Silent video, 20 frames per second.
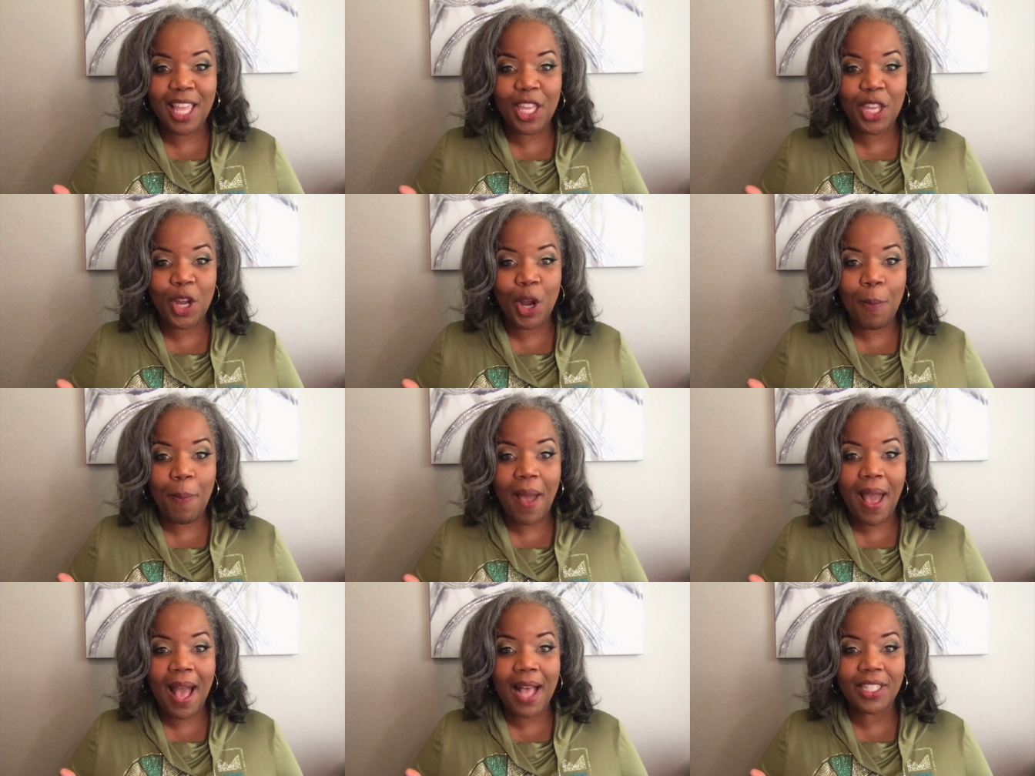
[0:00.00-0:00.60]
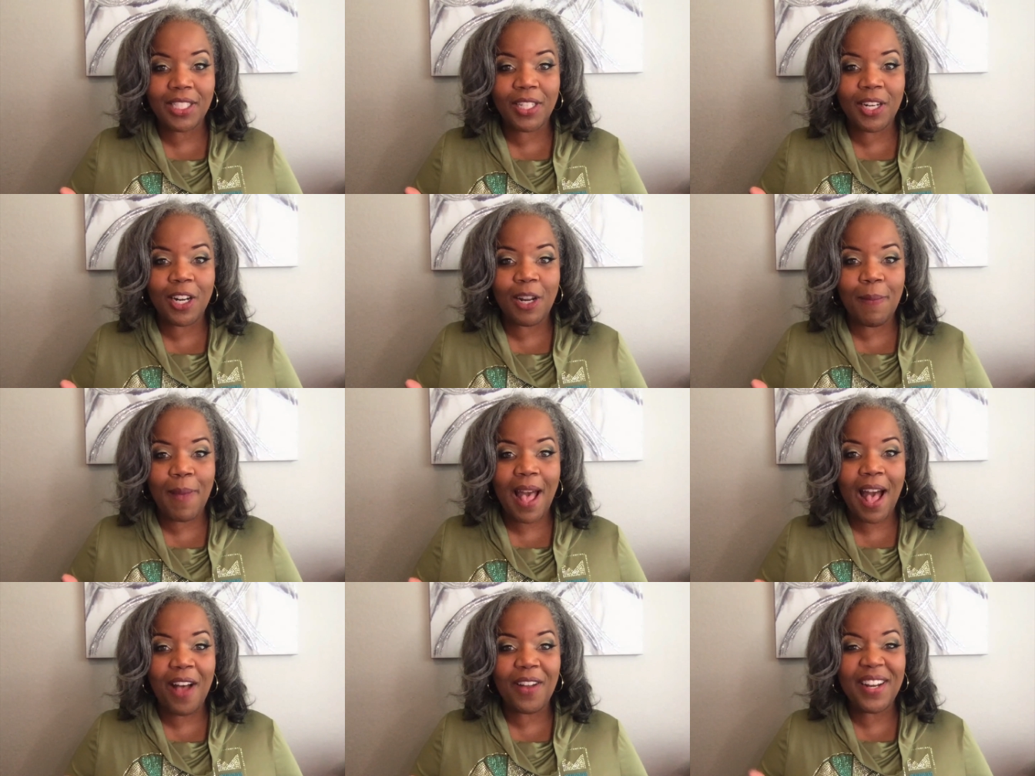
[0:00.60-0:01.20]
you're passionate
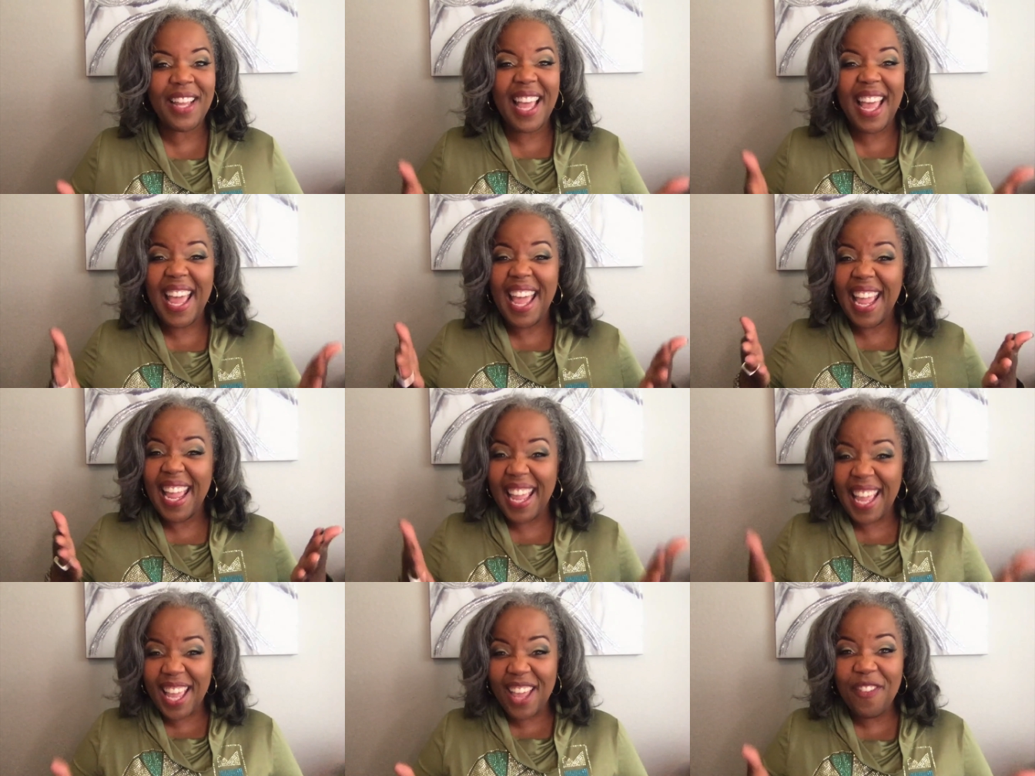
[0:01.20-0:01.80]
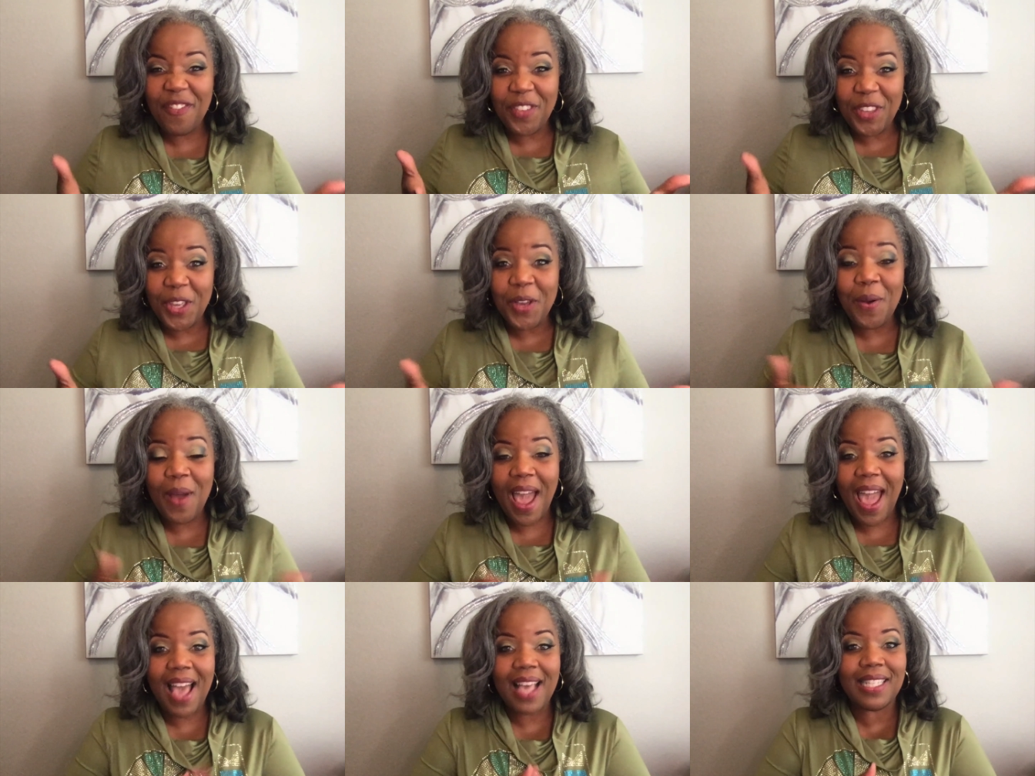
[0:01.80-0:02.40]
about, if you
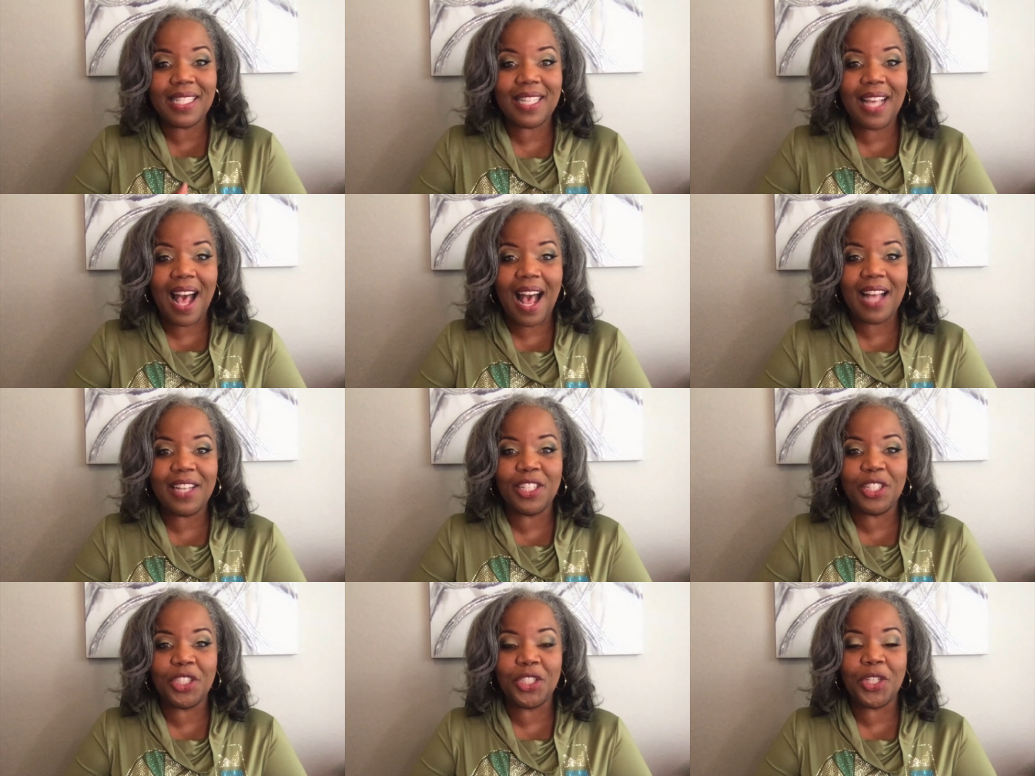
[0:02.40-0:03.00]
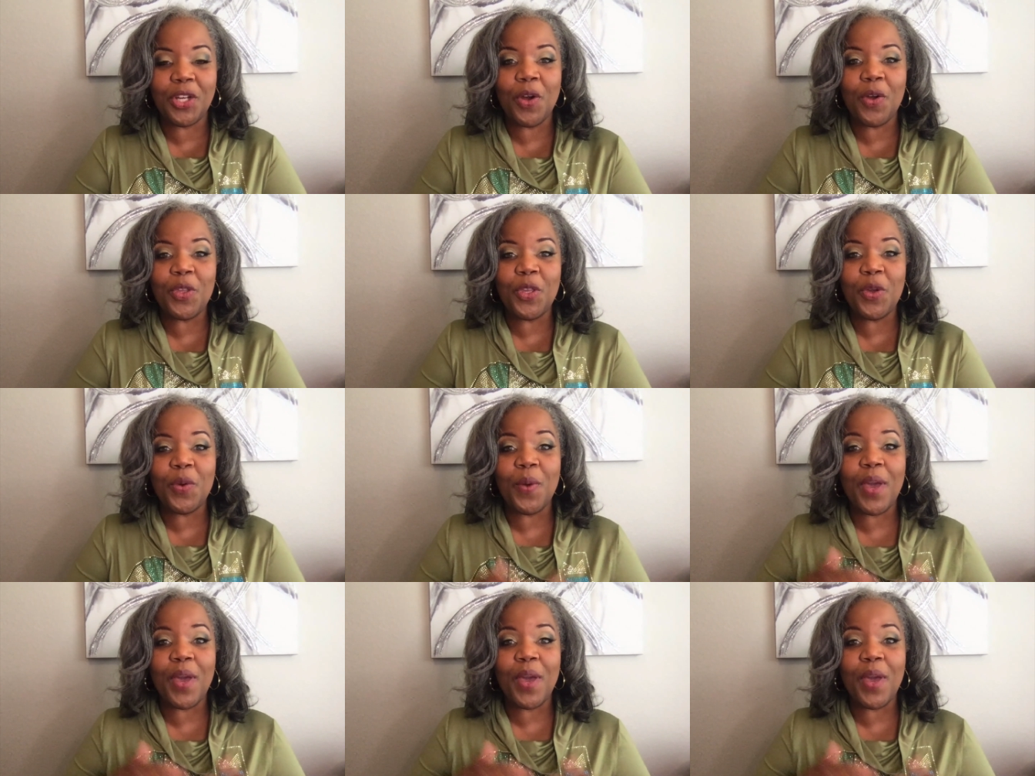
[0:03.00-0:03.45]
ask God to show you,